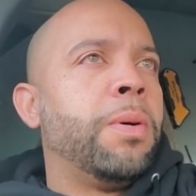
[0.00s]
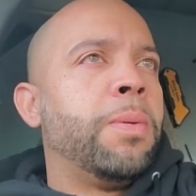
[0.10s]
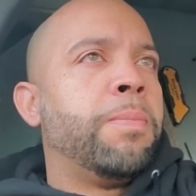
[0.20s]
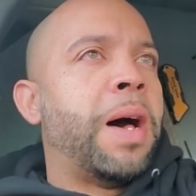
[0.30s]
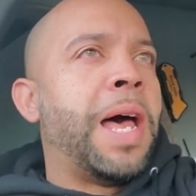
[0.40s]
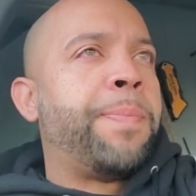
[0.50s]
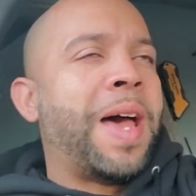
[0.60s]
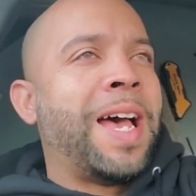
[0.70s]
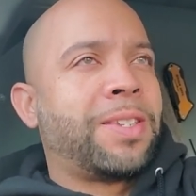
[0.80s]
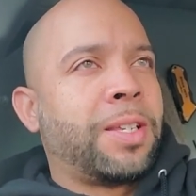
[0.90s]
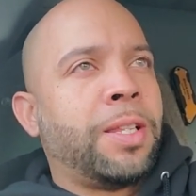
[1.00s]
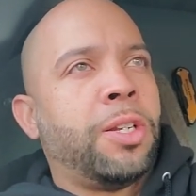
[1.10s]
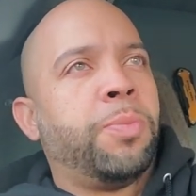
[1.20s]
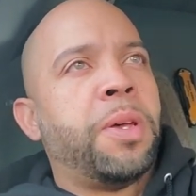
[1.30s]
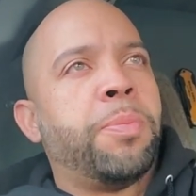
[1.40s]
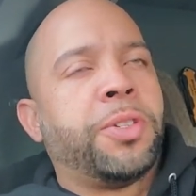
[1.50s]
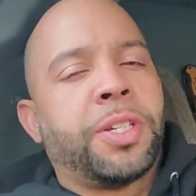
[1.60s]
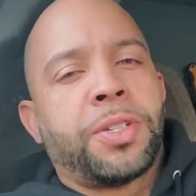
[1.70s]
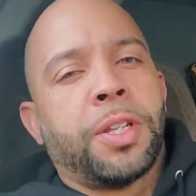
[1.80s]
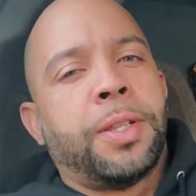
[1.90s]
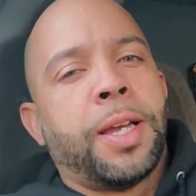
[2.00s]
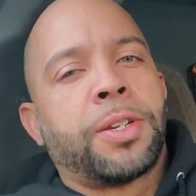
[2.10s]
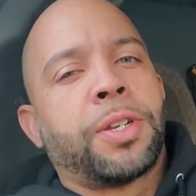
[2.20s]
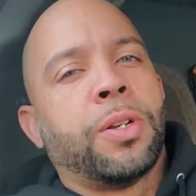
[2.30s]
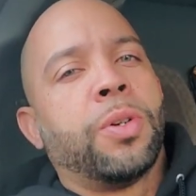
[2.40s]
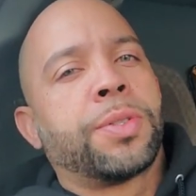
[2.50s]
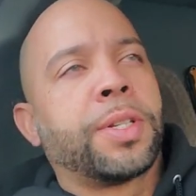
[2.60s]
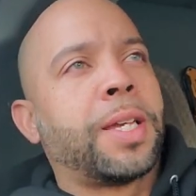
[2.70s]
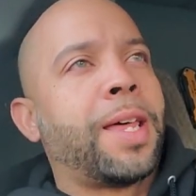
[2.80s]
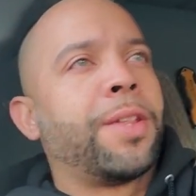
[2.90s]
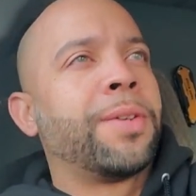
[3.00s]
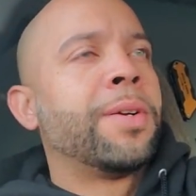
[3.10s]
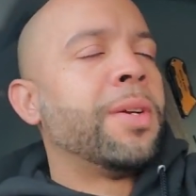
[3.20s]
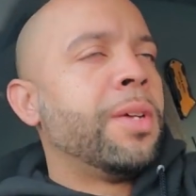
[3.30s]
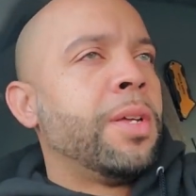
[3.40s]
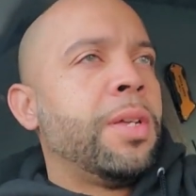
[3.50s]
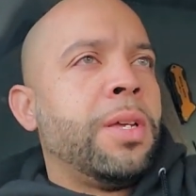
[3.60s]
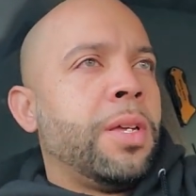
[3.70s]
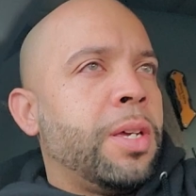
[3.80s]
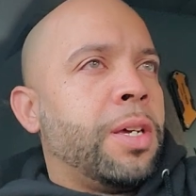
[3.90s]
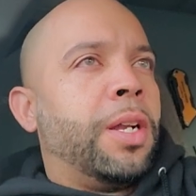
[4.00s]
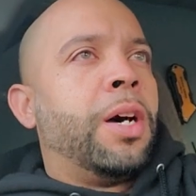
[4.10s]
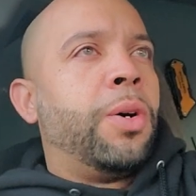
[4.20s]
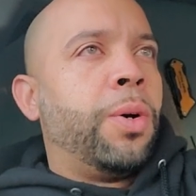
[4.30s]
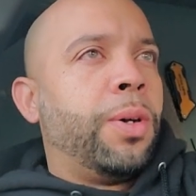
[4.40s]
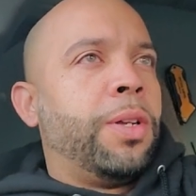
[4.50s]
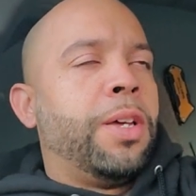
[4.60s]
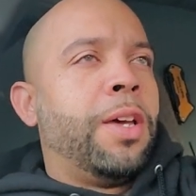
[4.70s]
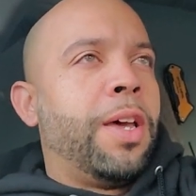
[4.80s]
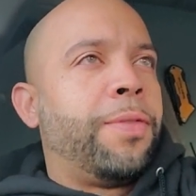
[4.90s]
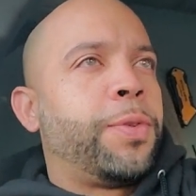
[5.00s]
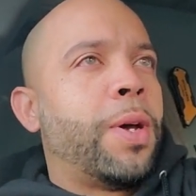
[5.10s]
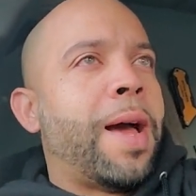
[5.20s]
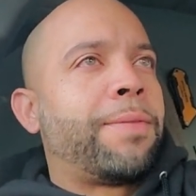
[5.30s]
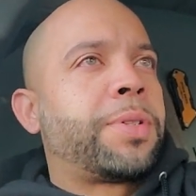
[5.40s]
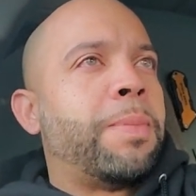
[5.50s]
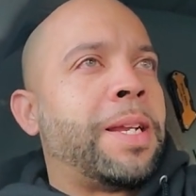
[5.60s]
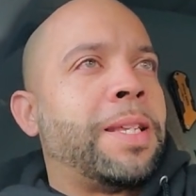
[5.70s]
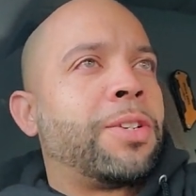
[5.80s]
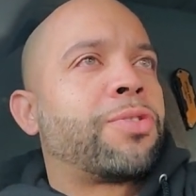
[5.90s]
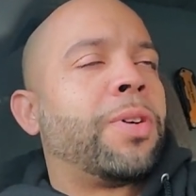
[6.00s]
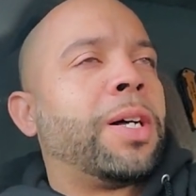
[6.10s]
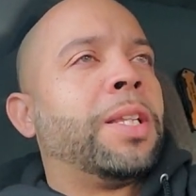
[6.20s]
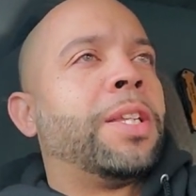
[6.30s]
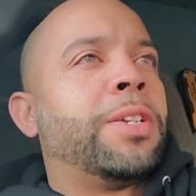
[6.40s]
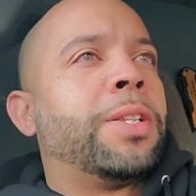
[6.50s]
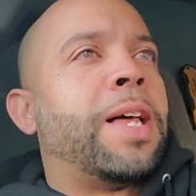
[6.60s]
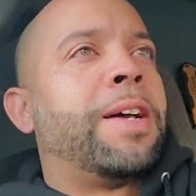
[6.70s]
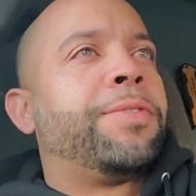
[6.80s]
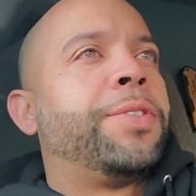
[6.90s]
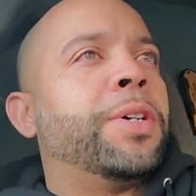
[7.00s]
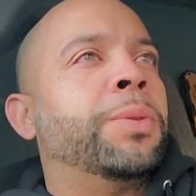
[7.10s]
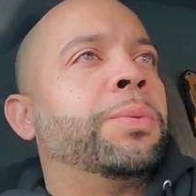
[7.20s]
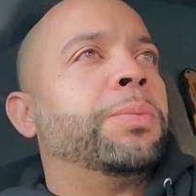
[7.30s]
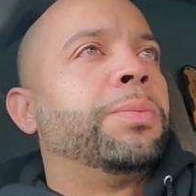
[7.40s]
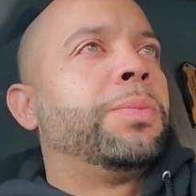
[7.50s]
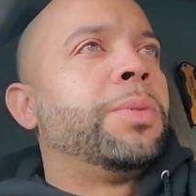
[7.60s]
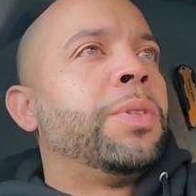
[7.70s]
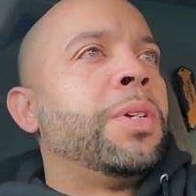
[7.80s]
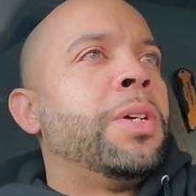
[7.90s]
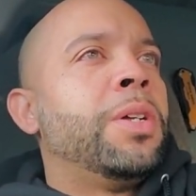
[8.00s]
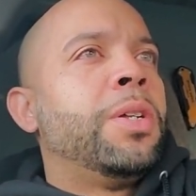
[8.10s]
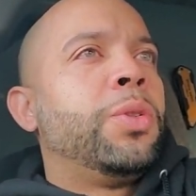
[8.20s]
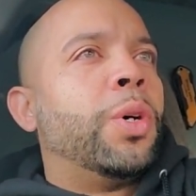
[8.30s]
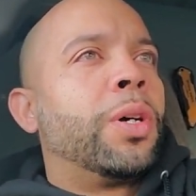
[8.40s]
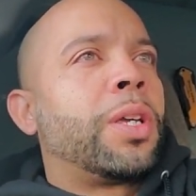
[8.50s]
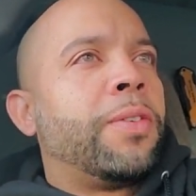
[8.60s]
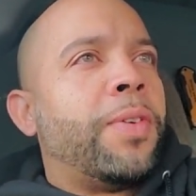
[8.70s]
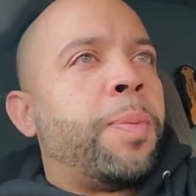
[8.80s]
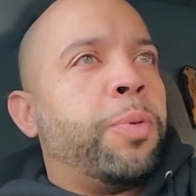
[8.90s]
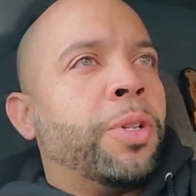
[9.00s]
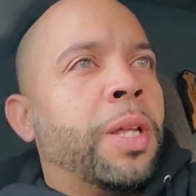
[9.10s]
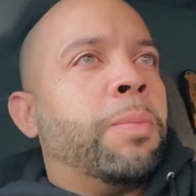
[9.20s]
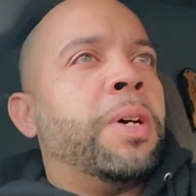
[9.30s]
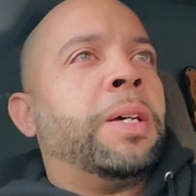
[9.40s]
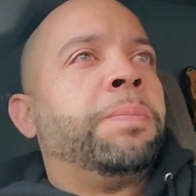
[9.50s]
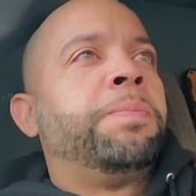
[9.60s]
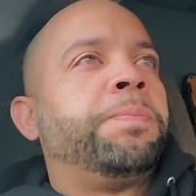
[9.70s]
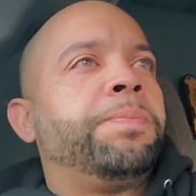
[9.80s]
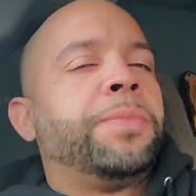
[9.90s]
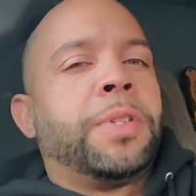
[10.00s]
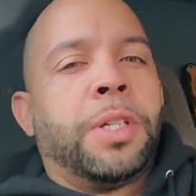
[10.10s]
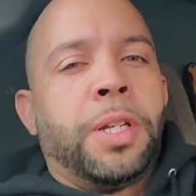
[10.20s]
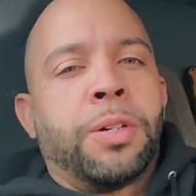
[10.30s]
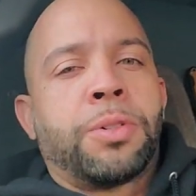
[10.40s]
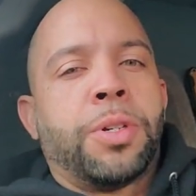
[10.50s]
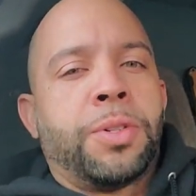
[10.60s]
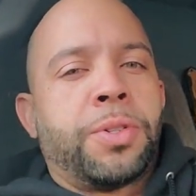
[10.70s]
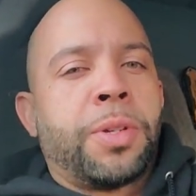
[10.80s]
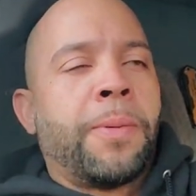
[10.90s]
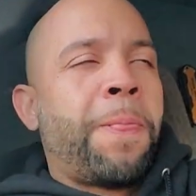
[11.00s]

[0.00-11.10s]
my past a little bit, but just addiction altogether. If you have somebody that's struggling in your life, don't give up on them, man. Because